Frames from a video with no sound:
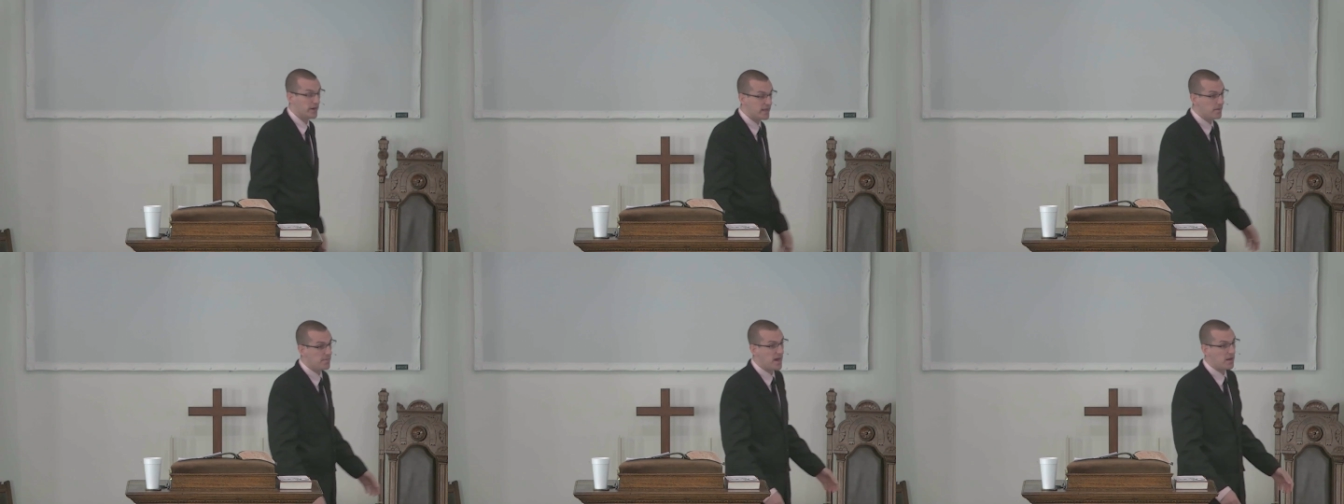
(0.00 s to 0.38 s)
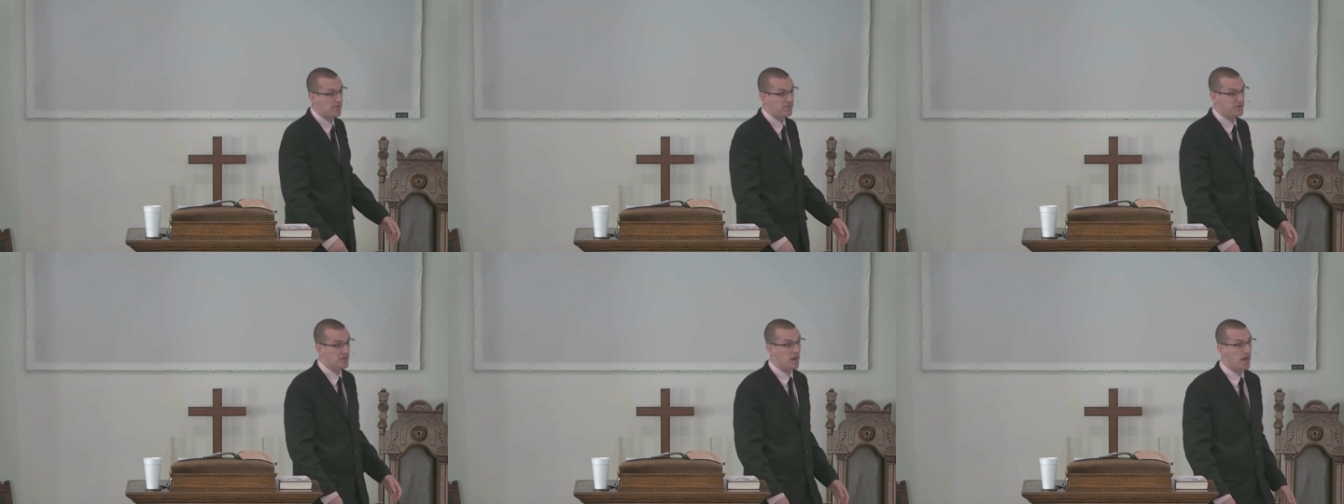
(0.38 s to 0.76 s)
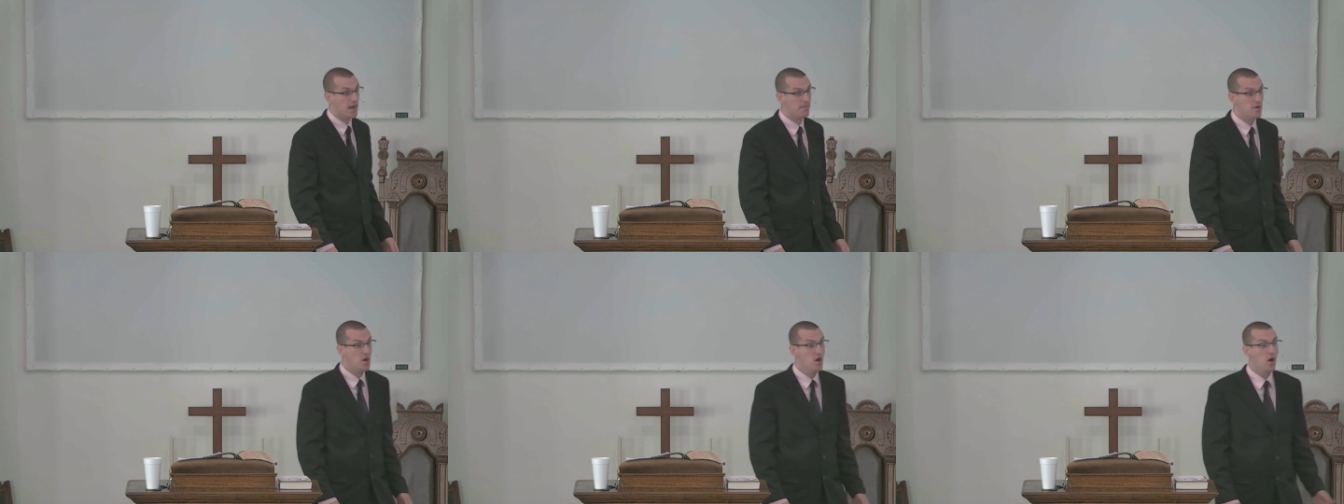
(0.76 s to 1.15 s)
for any amount of
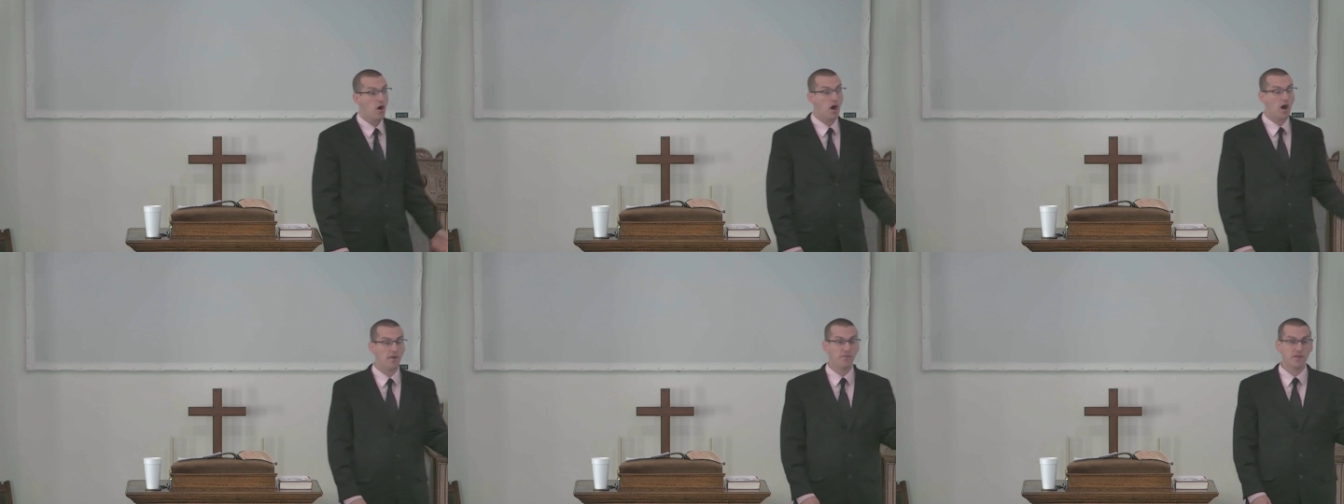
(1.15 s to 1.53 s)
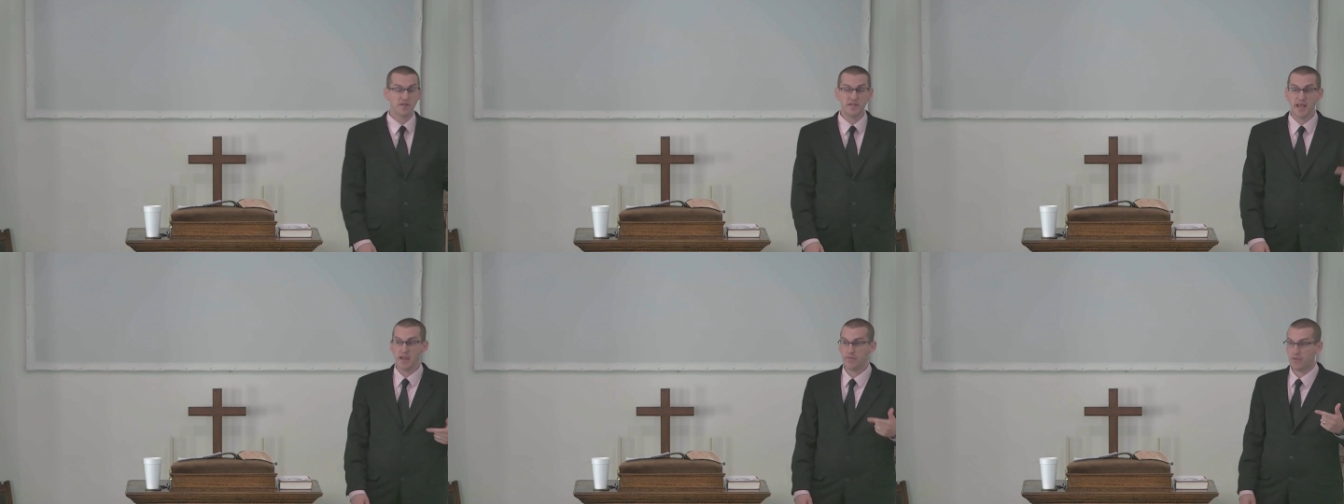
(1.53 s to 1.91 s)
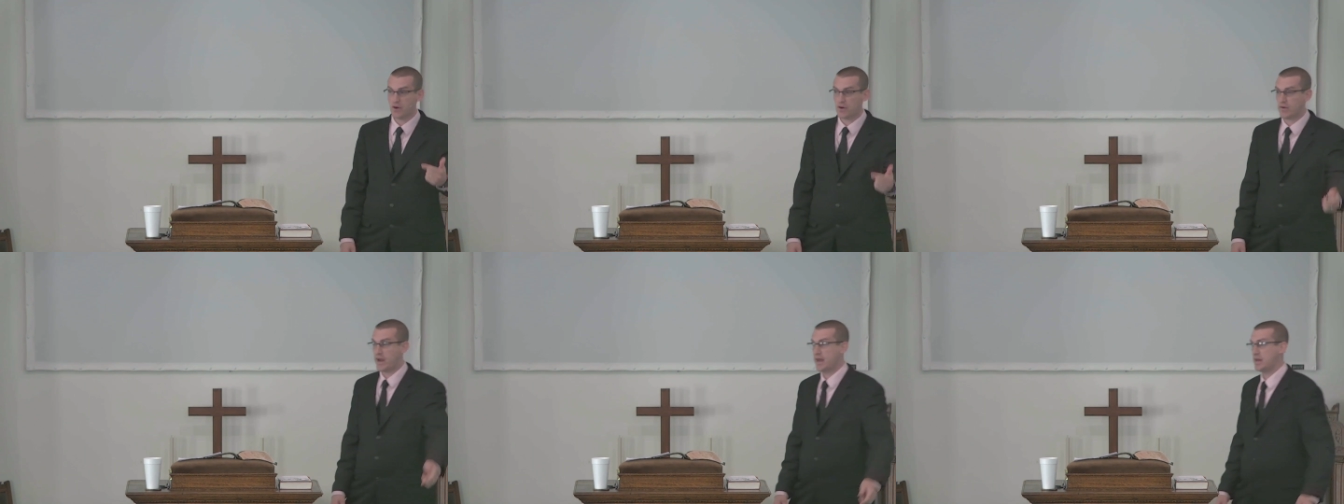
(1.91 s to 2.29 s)
time often take
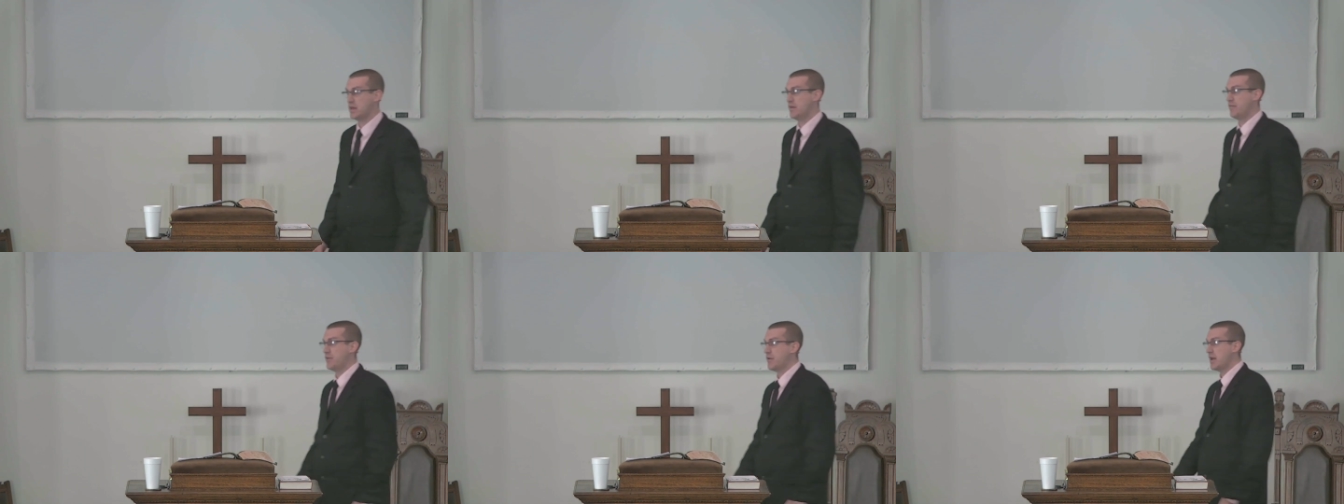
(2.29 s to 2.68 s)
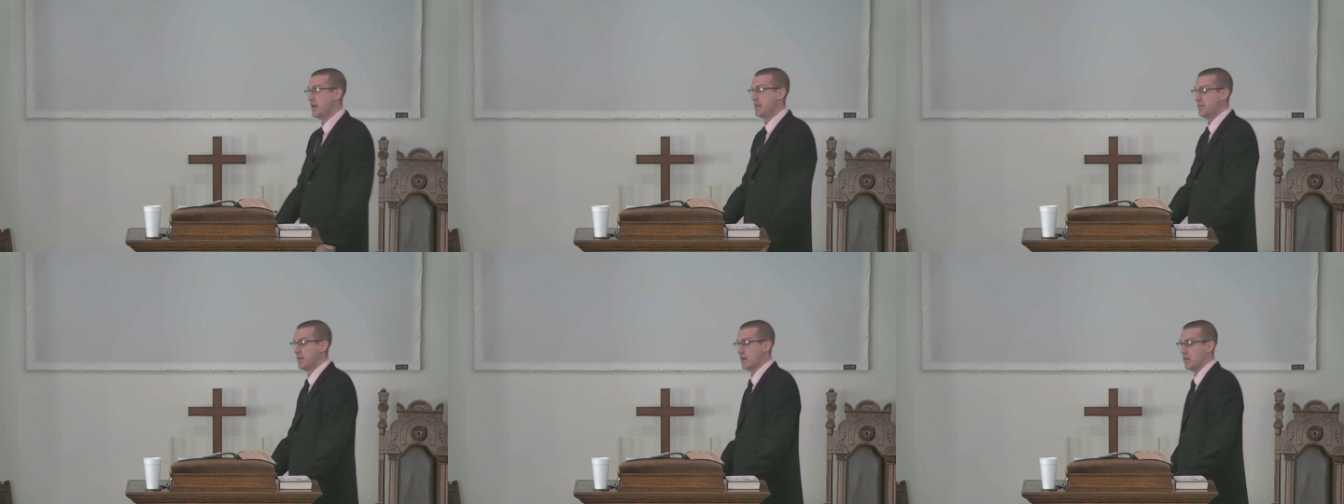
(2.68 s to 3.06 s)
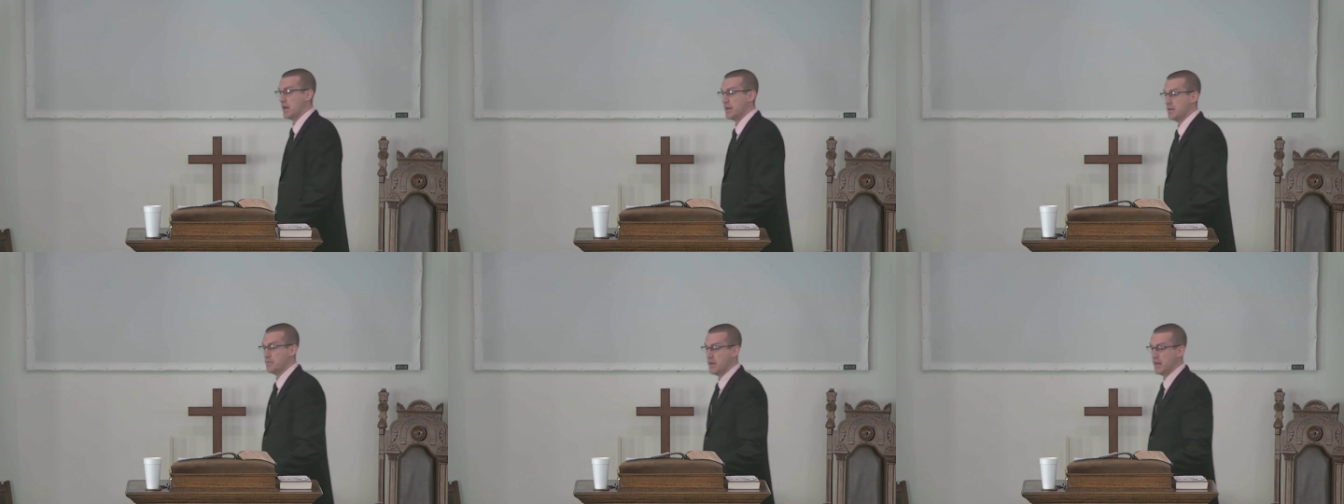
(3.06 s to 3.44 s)
for granted, if you're anything
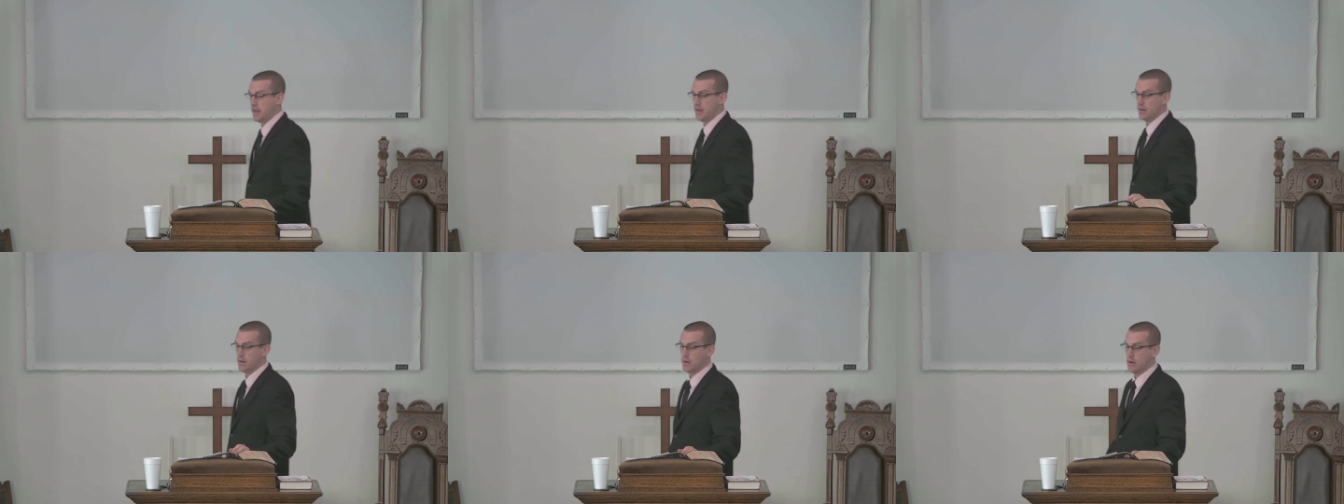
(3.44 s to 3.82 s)
like me.